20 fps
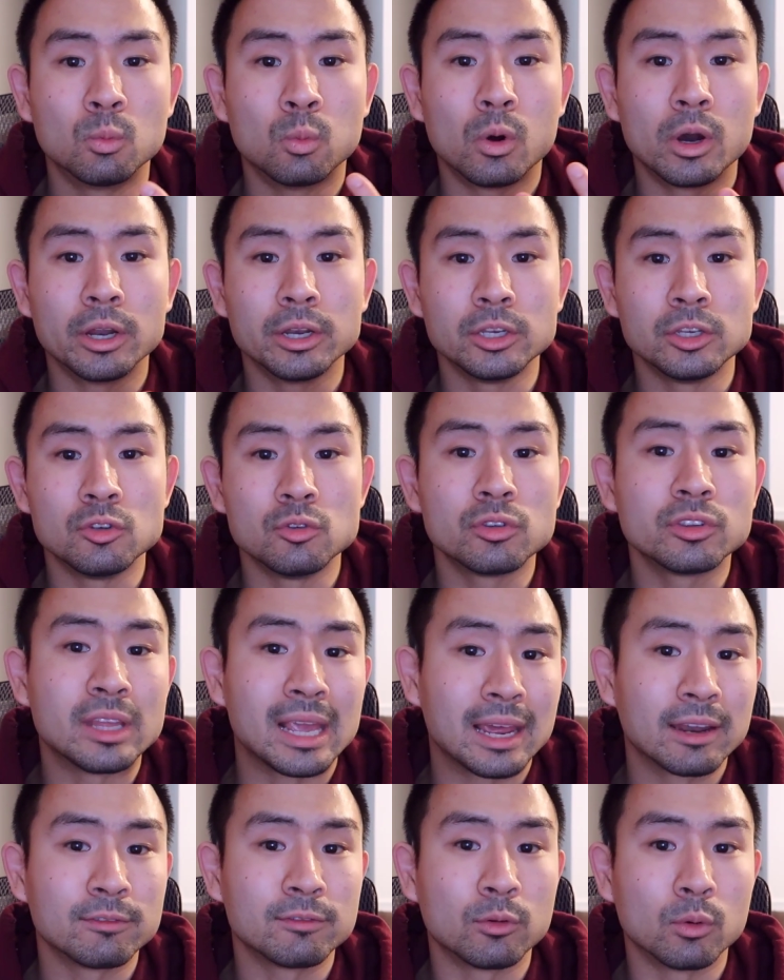what you
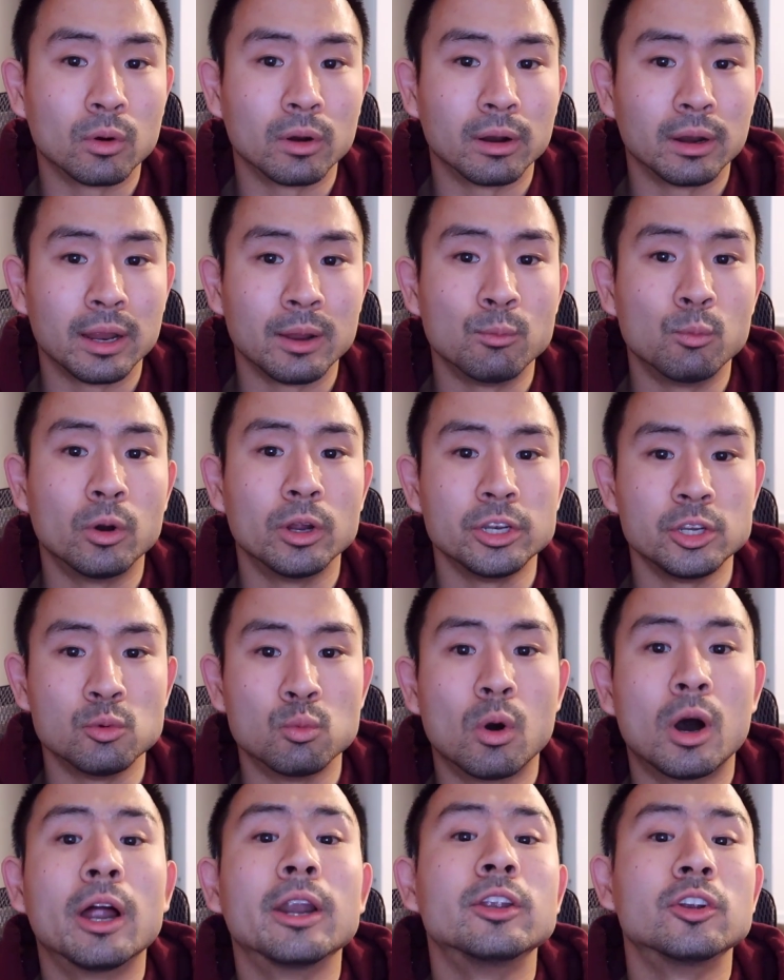stand for and what you
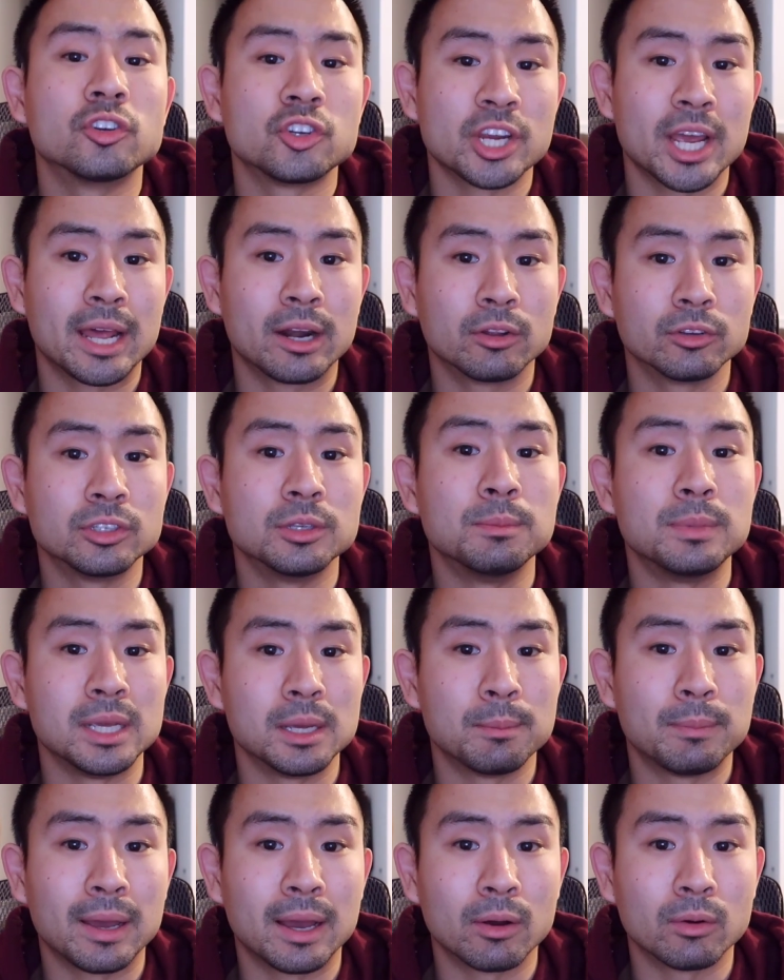want your channel to be
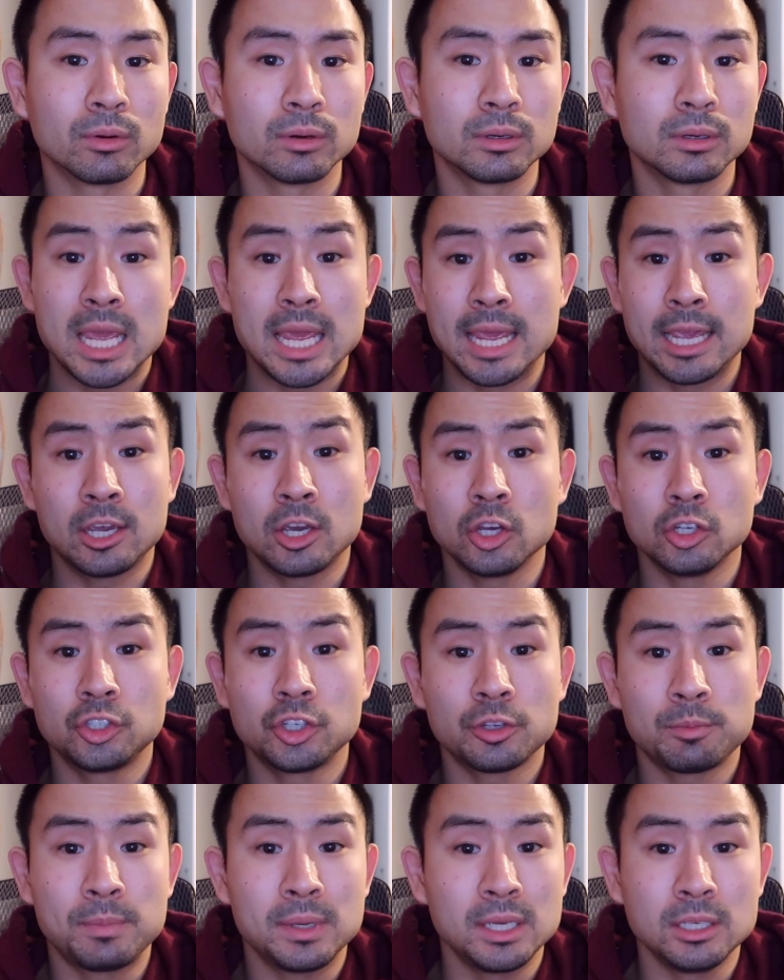about. It could
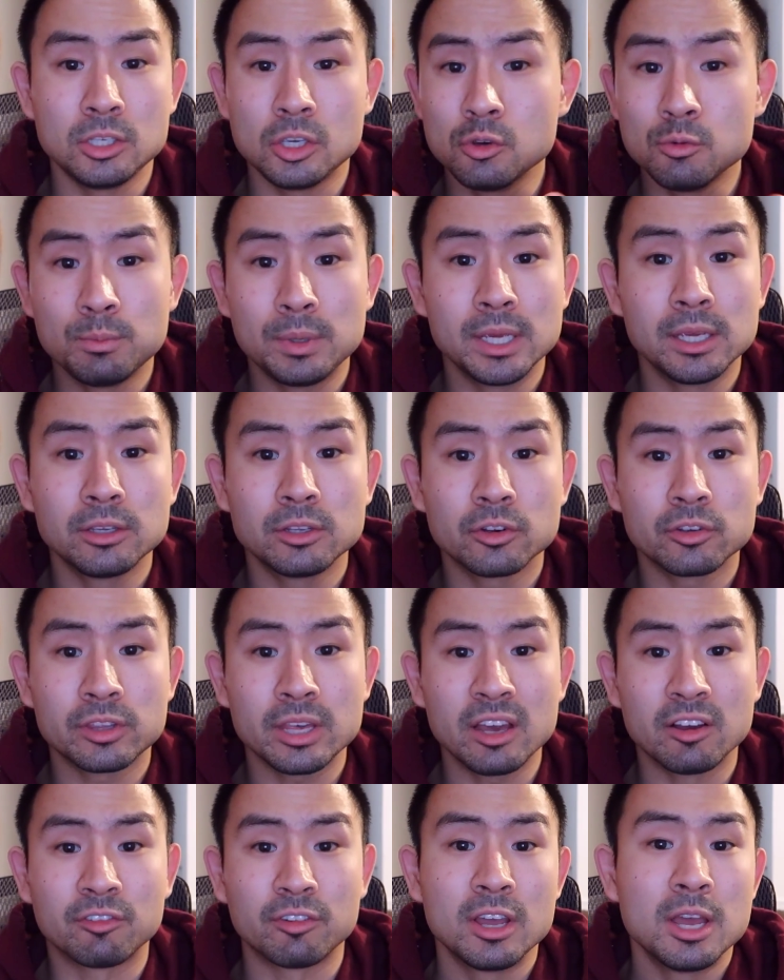just be you being
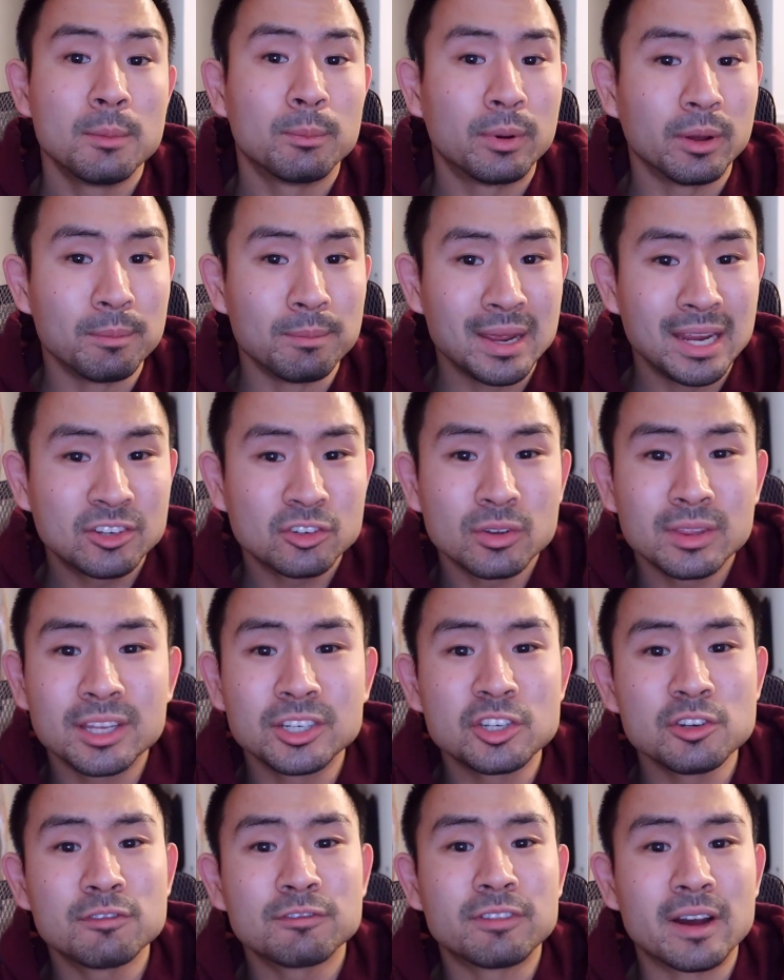yourself, but make sure
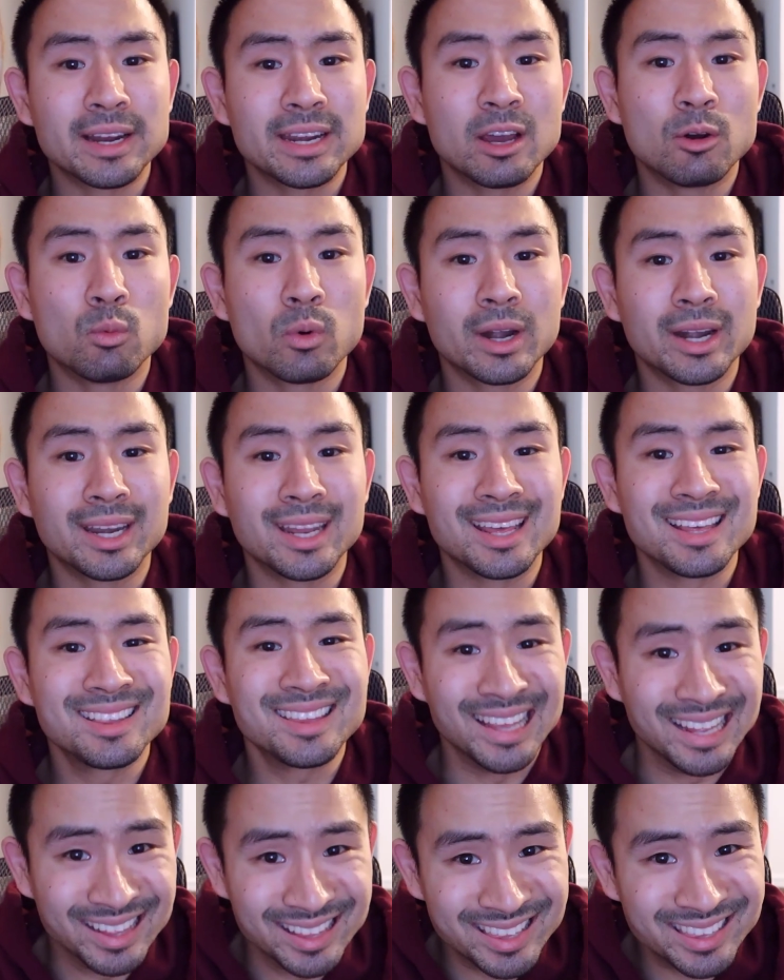that you find out what it is
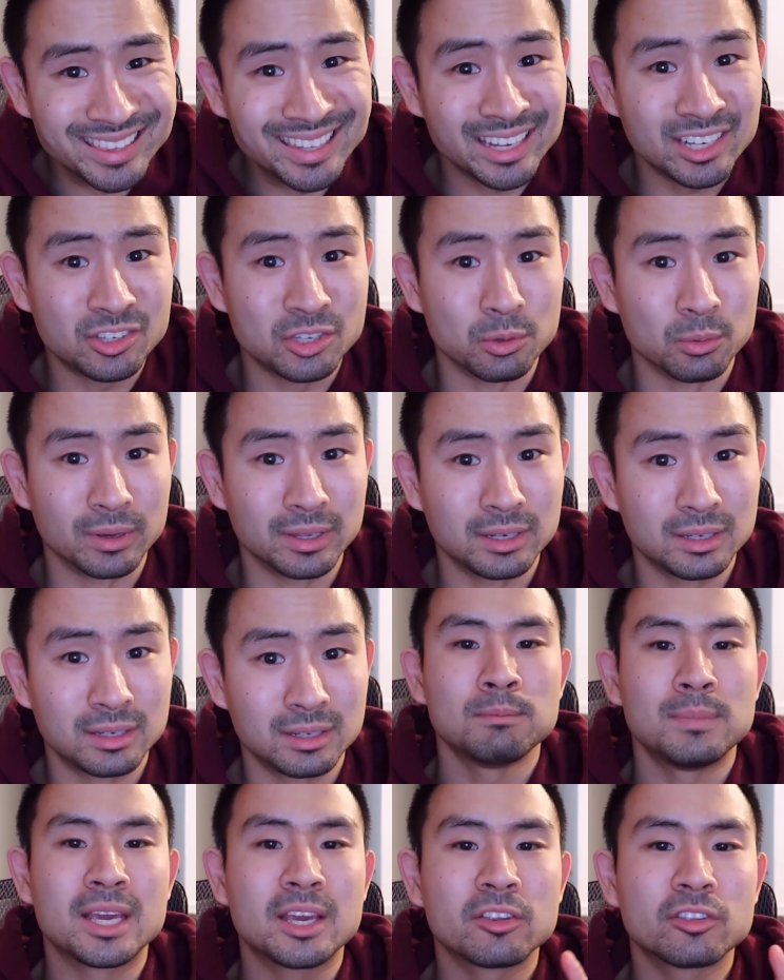and stick to it.
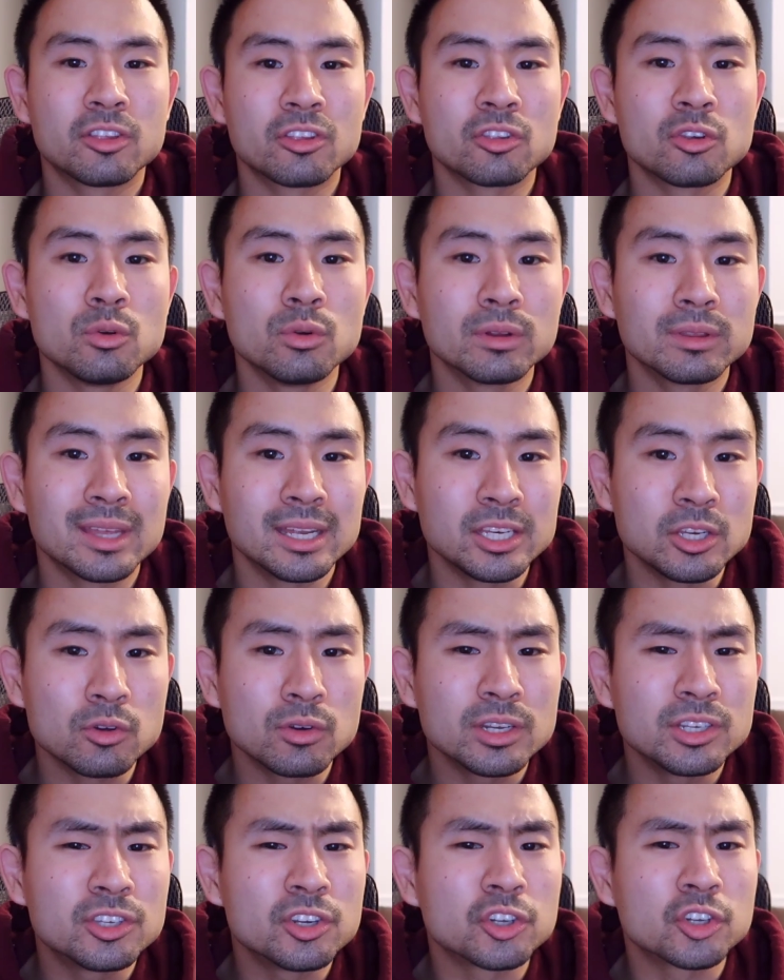Because the sooner that you
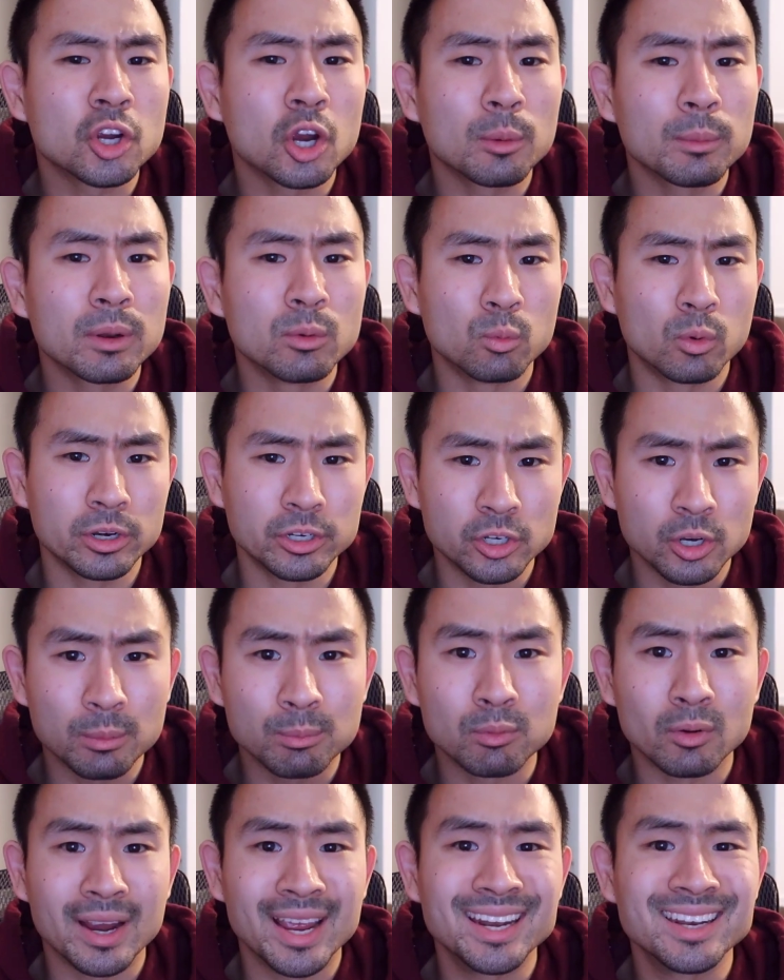can determine what your
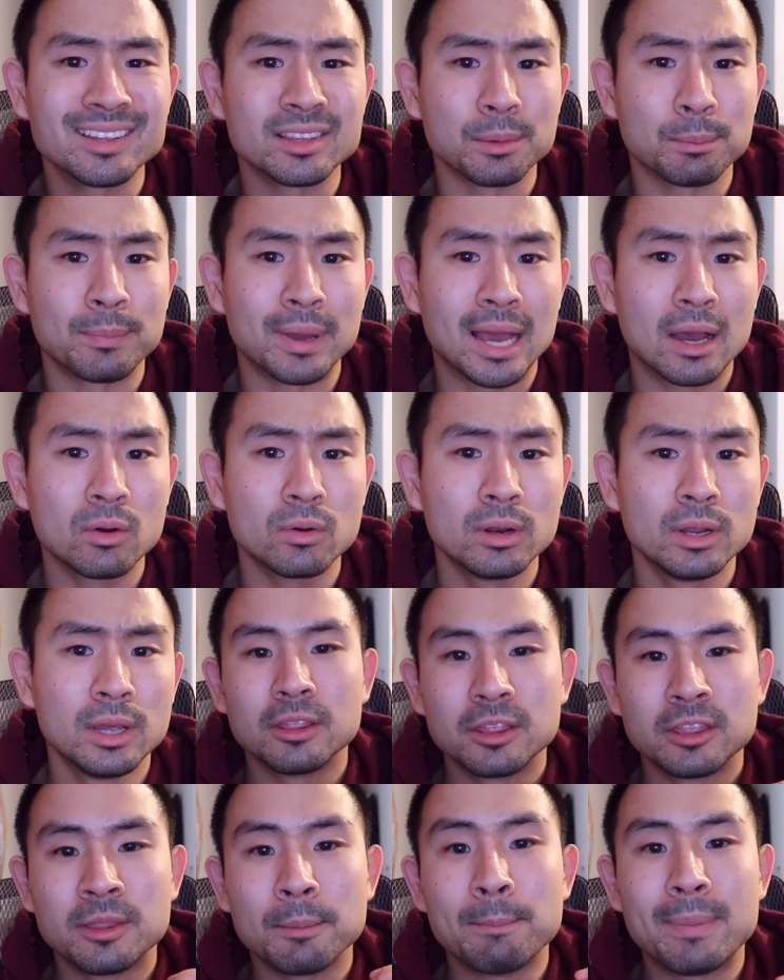brand is about,
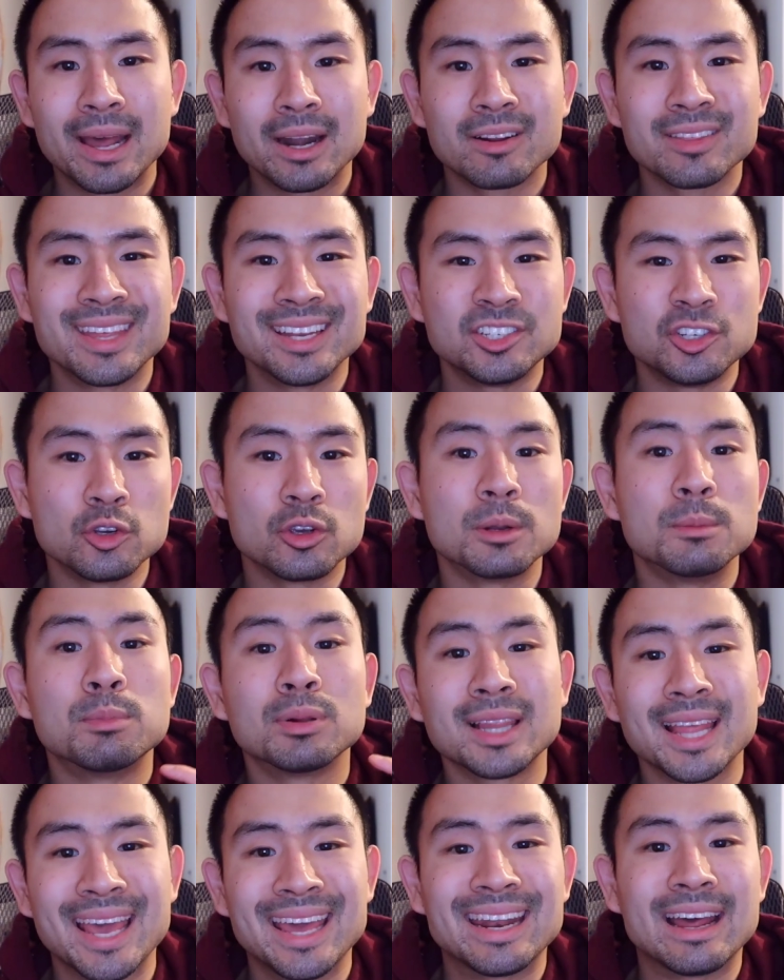the better that you could
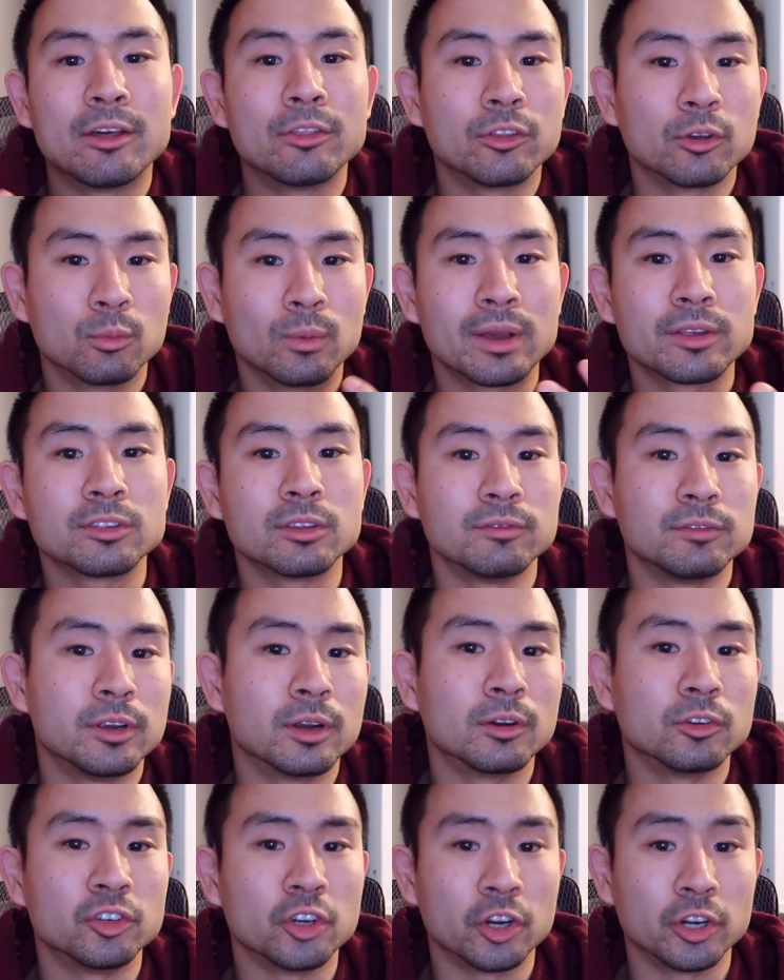plan out the rest of
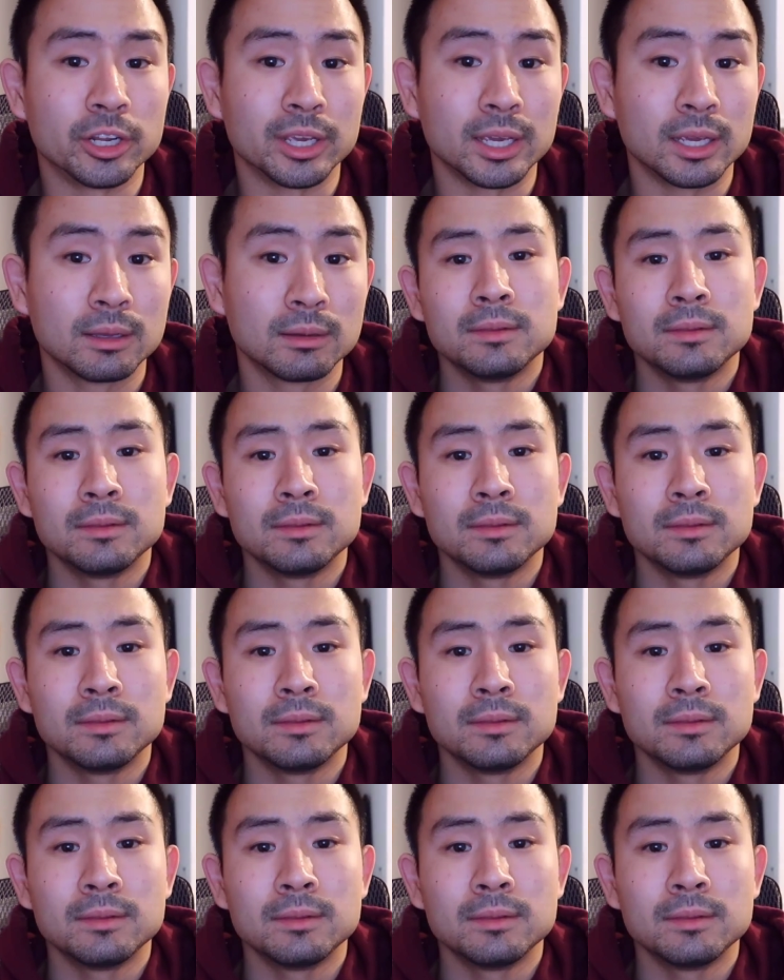your journey.